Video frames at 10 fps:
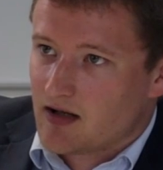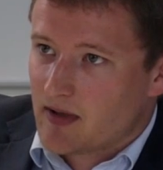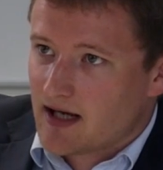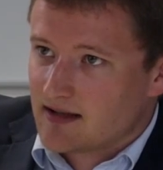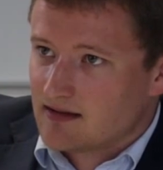out the
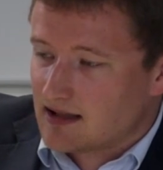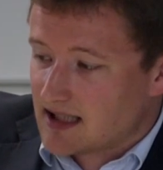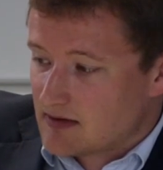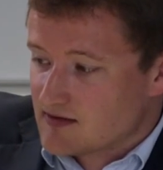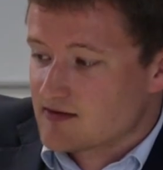back
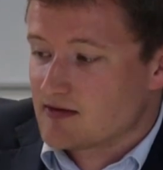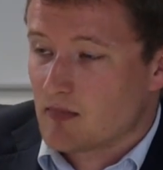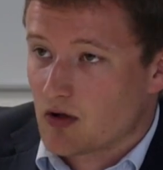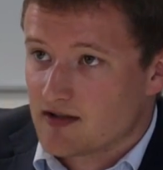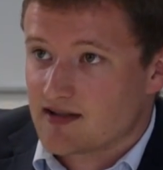allows us to
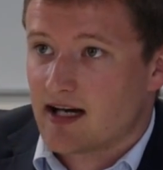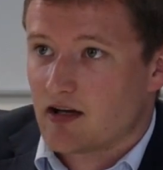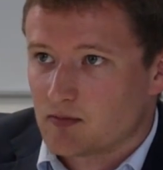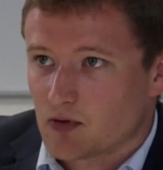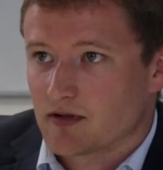monitor
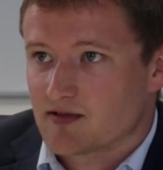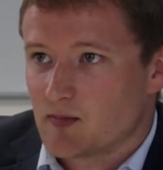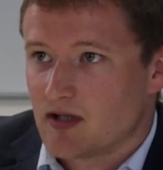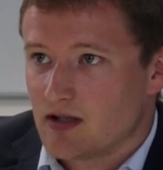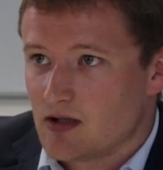how the product's
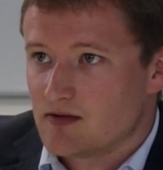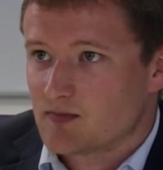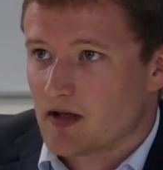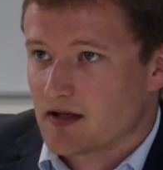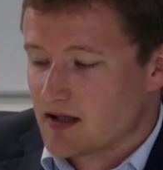being
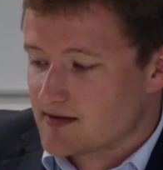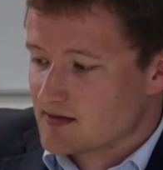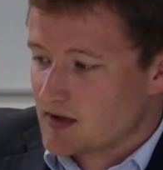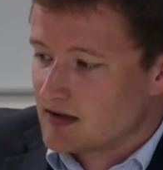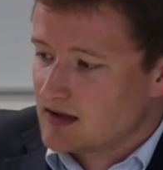used by the
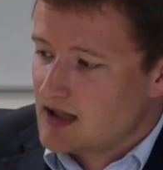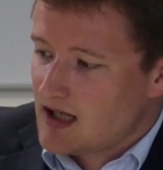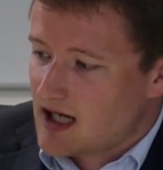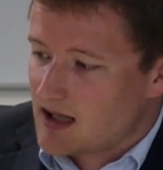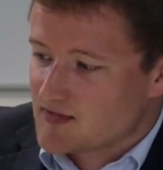customer.
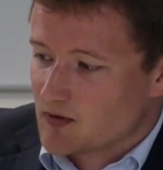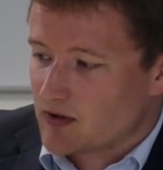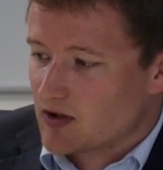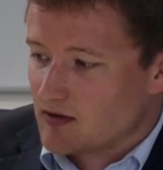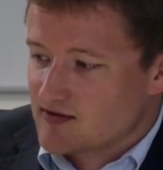Um, so
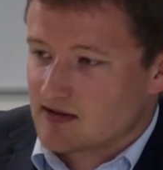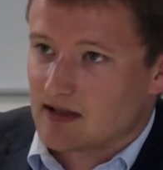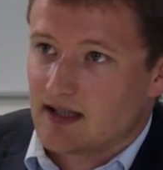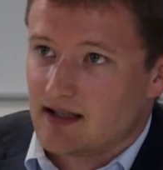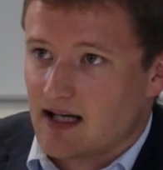we're
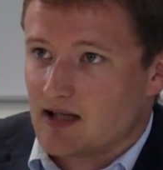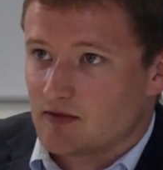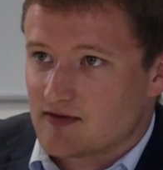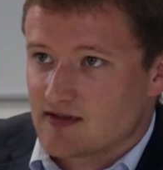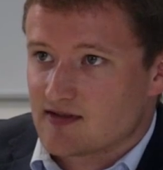constantly
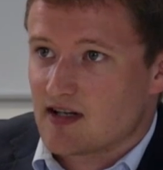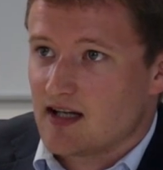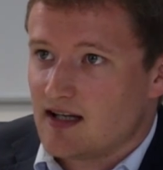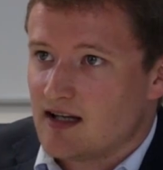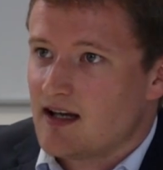able to
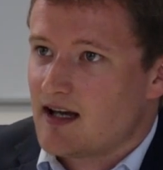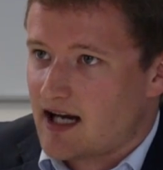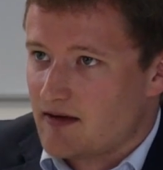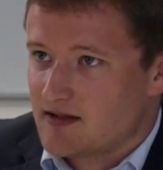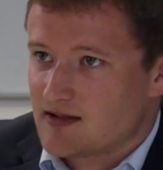see
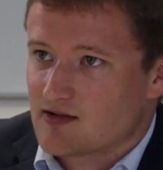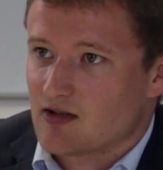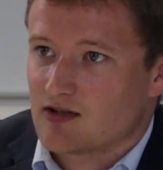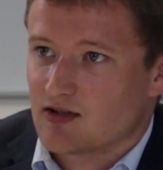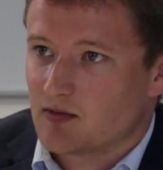how they're
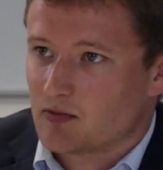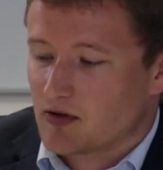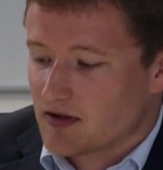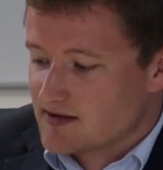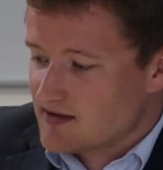discharging the
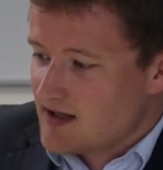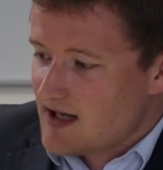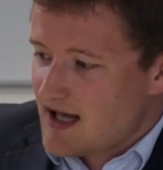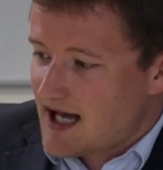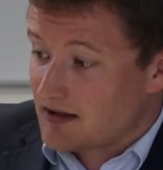product.
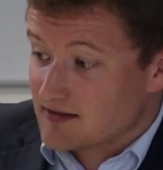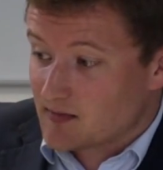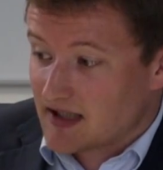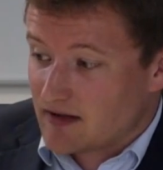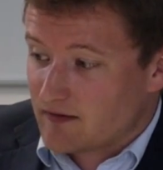And
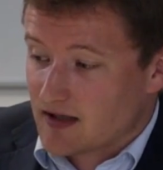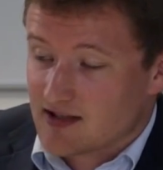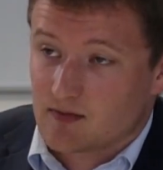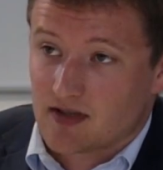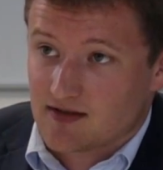ultimately, if the
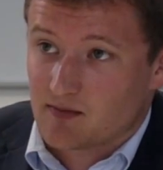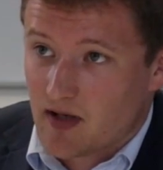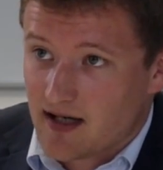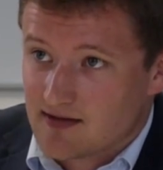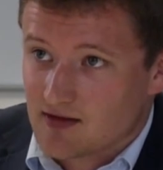customer doesn't
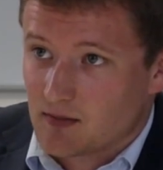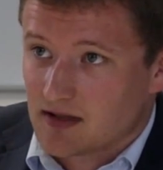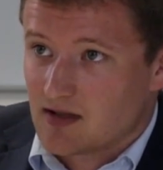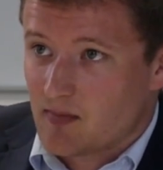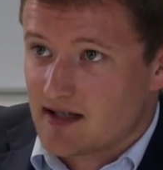pay us on a
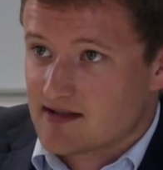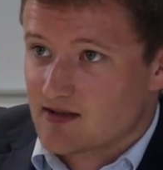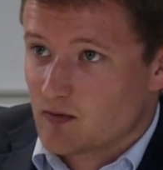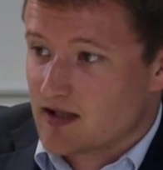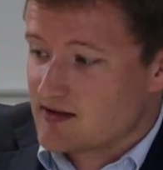monthly
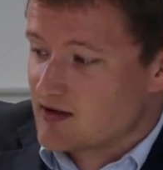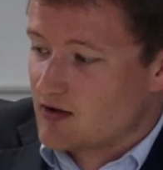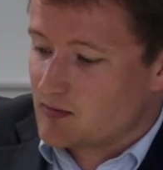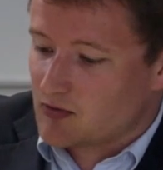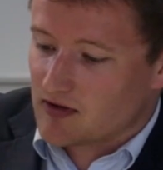basis, we can
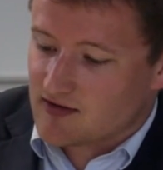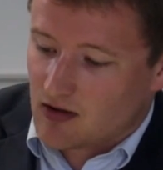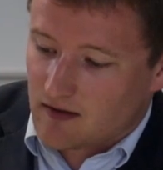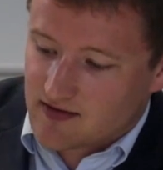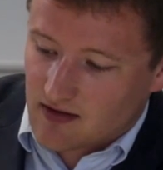turn the product
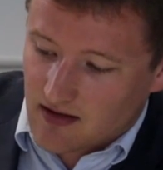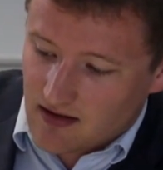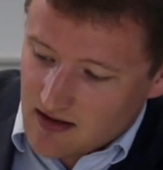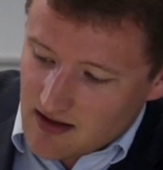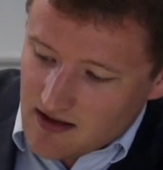off so they
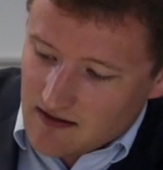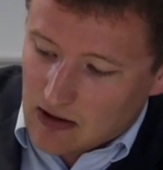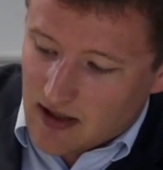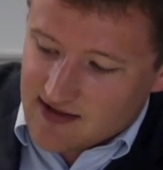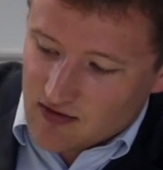the
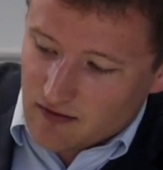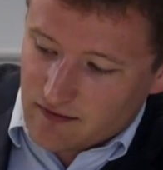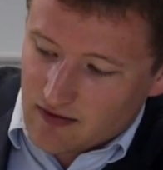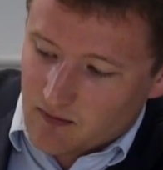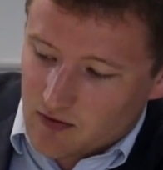lights on the
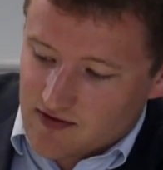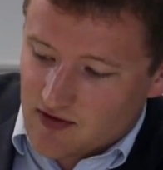front will